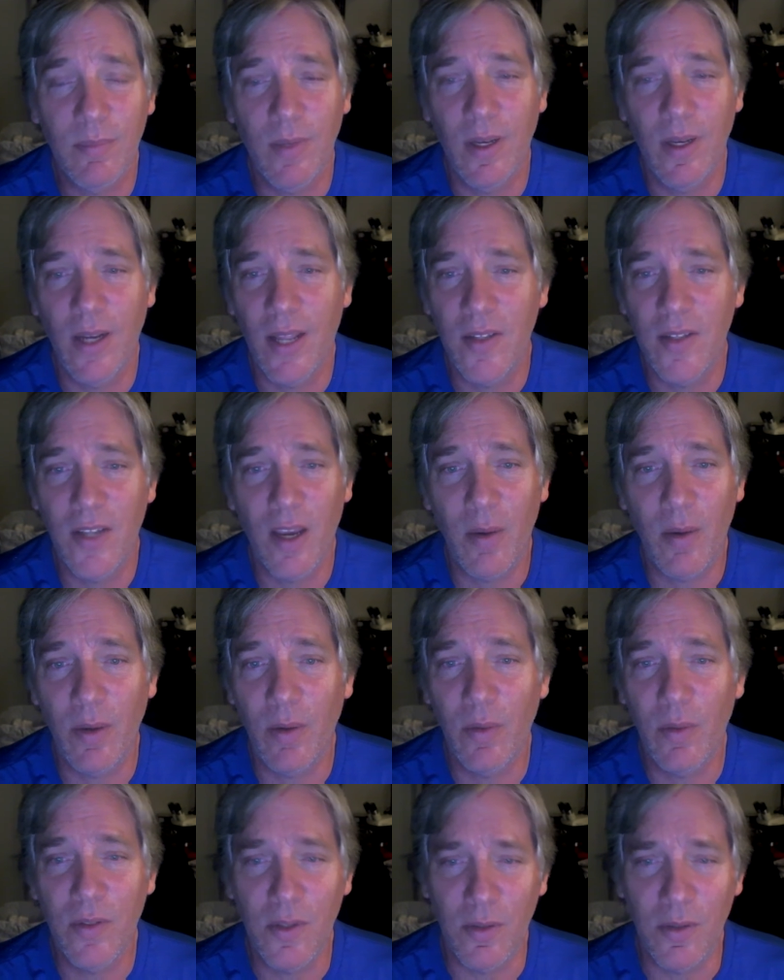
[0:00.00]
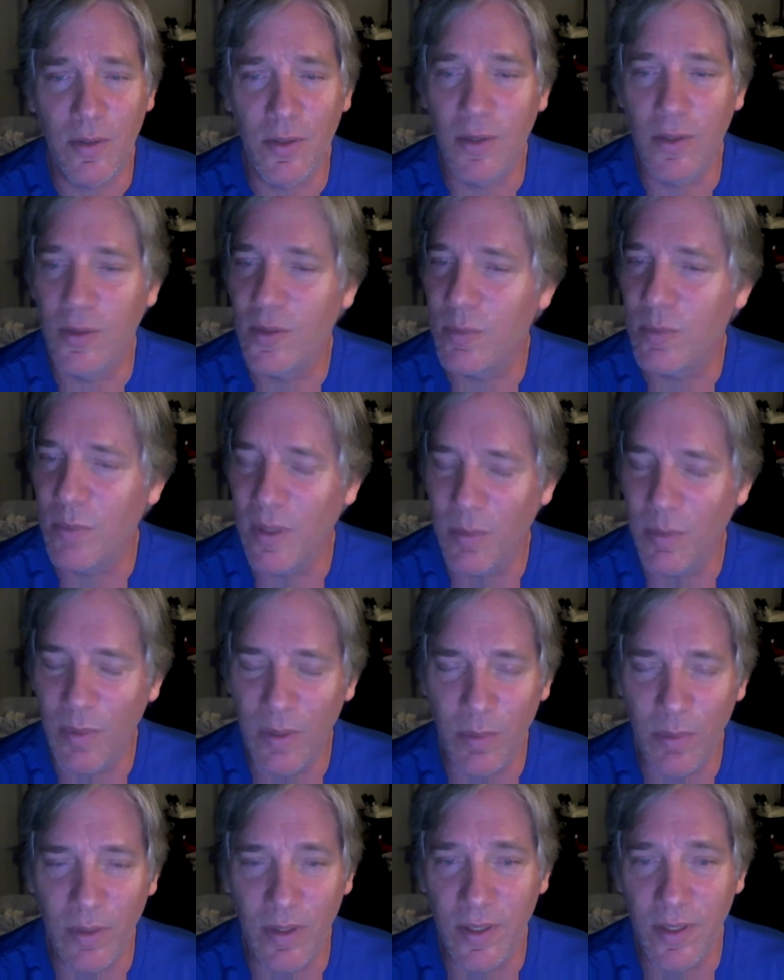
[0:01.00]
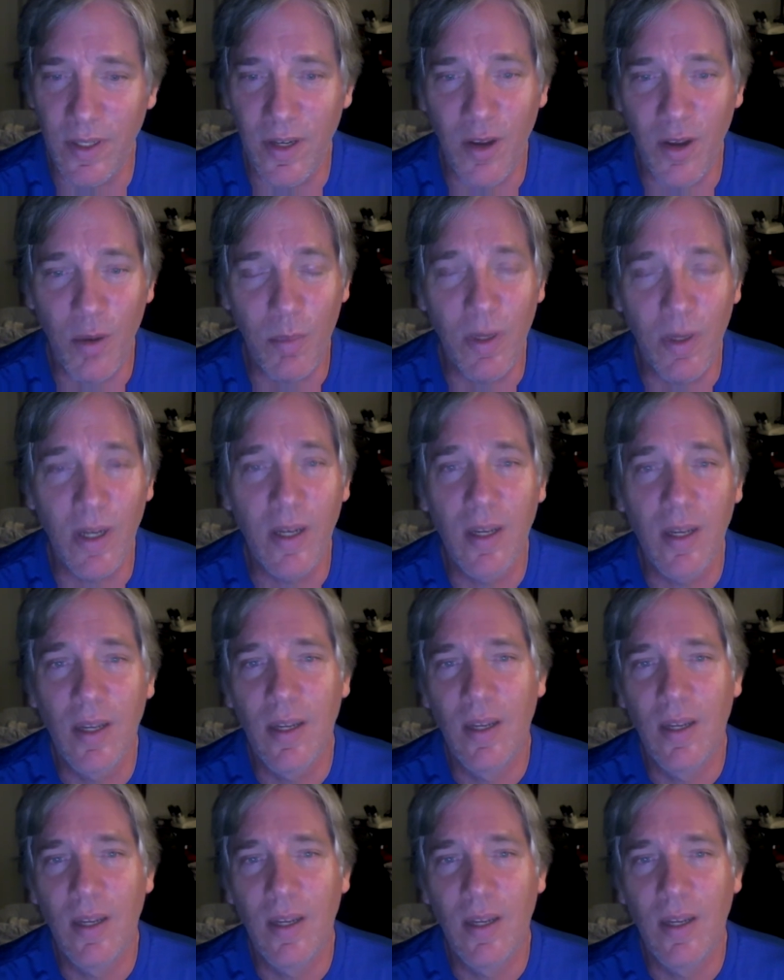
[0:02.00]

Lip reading: And that's how he always introduced me to people that didn't know me.